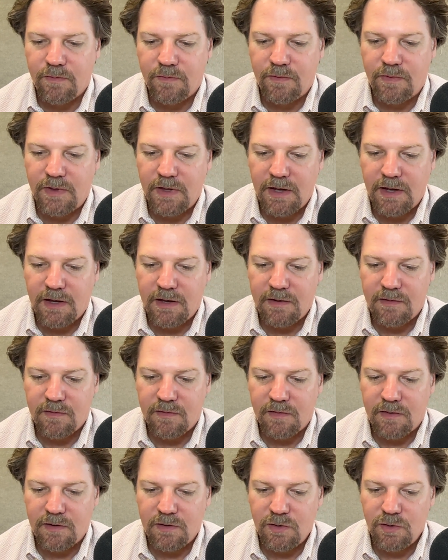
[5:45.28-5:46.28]
that
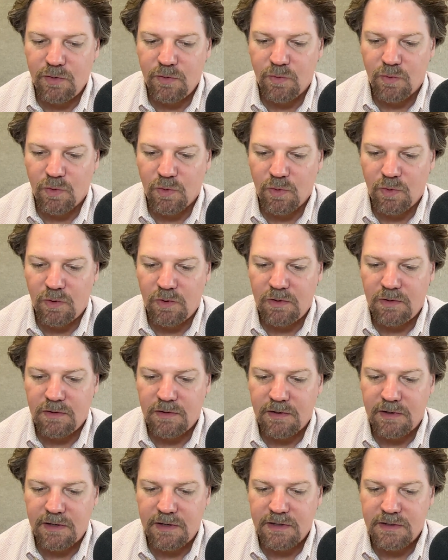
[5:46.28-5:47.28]
the new rule
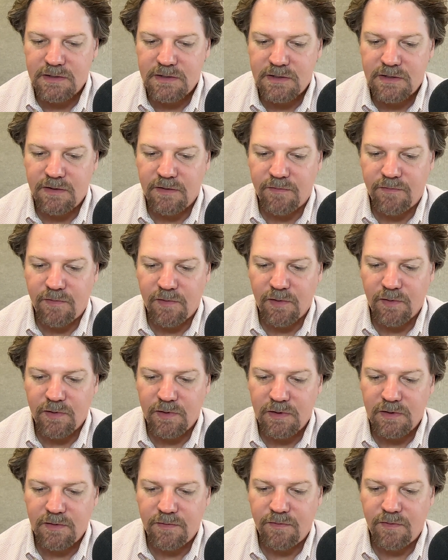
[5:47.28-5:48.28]
is to
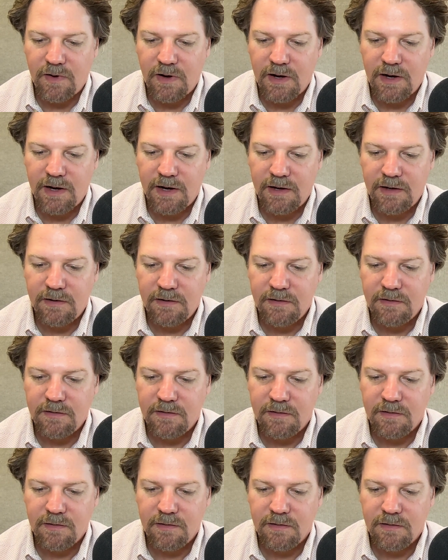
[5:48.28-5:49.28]
further define,
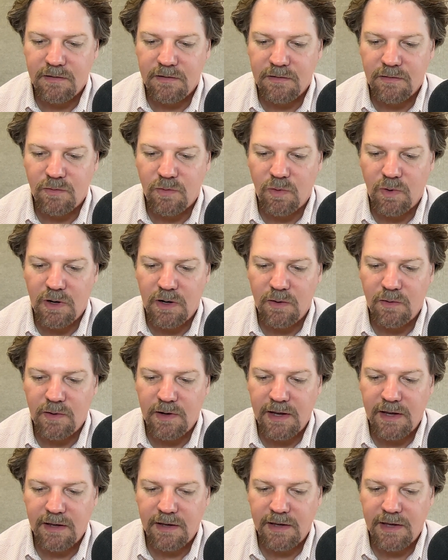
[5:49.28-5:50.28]
quote,
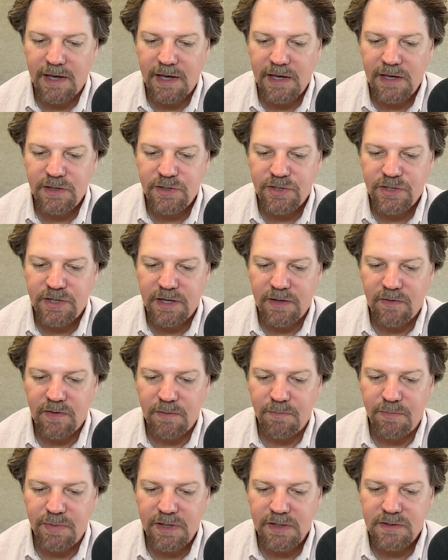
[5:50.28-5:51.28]
engaged in the
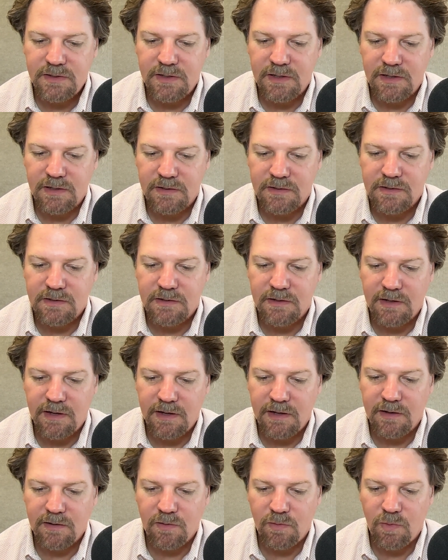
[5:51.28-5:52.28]
business,
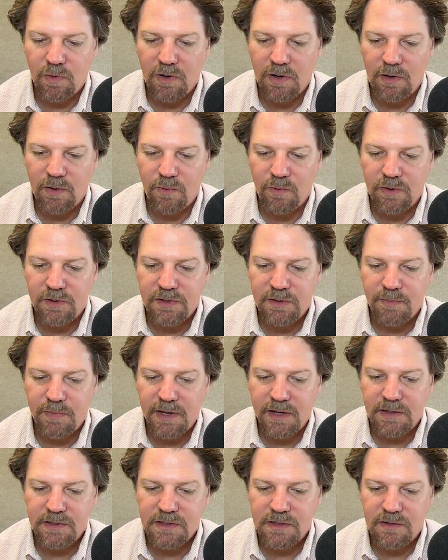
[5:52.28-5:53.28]
end quote, which
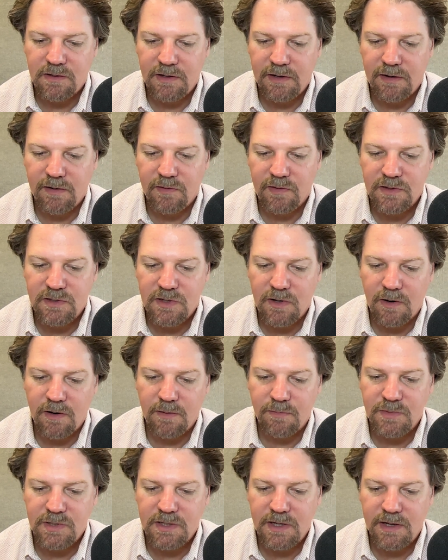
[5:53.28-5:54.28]
makes clear the
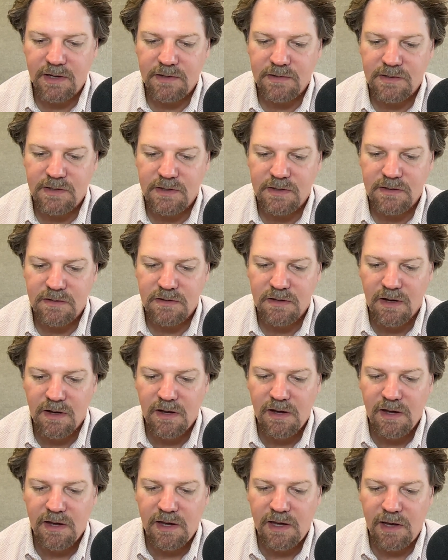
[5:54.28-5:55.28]
circumstances
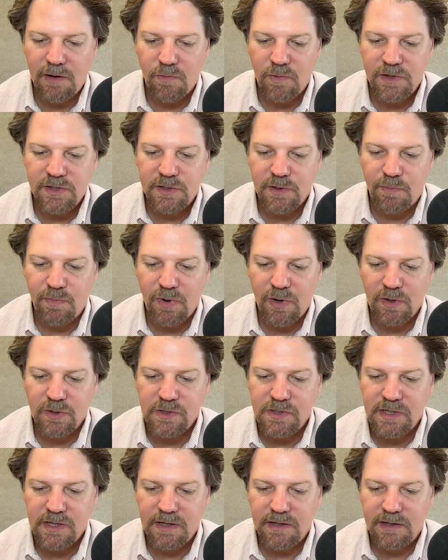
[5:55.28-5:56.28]
in which a
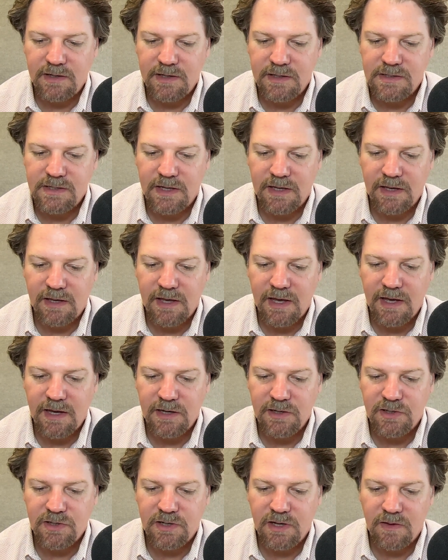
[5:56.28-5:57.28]
person is
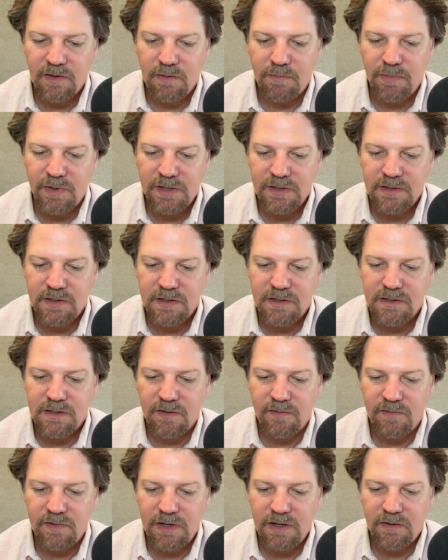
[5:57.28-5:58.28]
engaged in the business
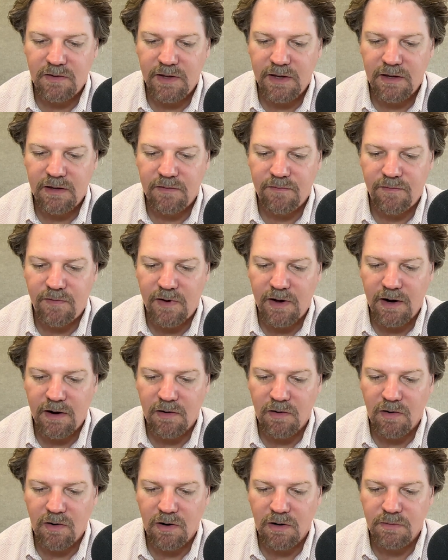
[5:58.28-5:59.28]
of dealing in
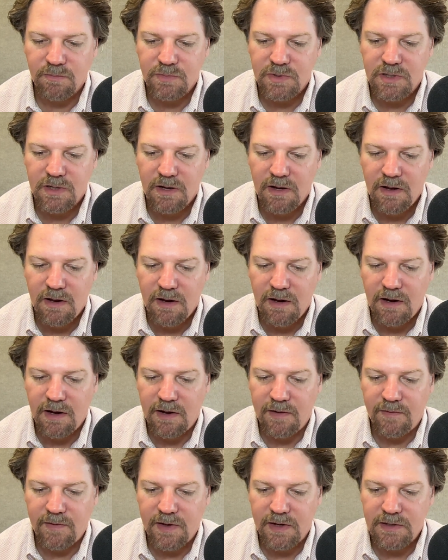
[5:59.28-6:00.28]
firearms
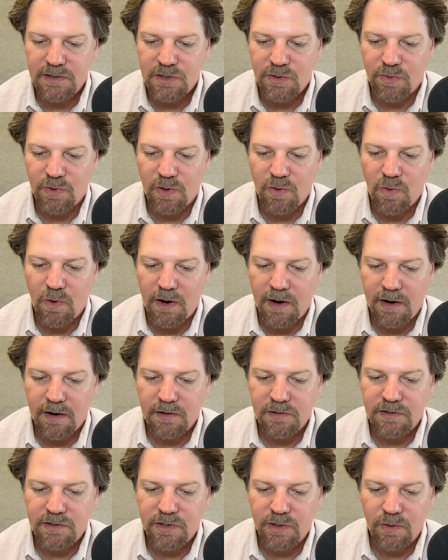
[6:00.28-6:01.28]
and thus
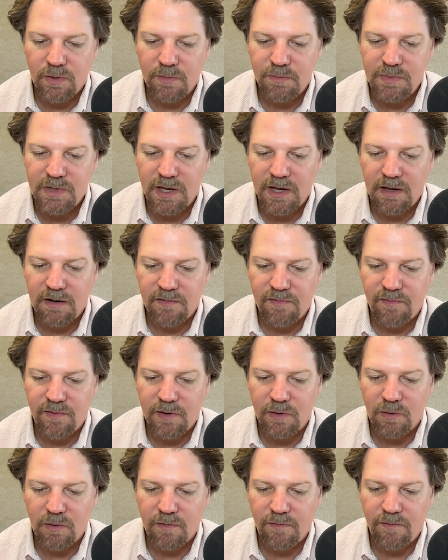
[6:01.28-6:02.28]
required to obtain a
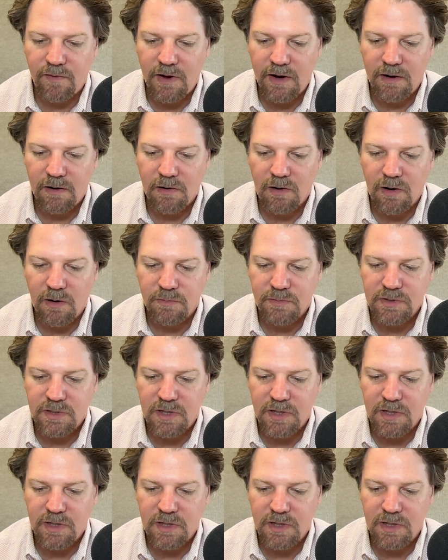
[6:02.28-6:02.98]
federal firearms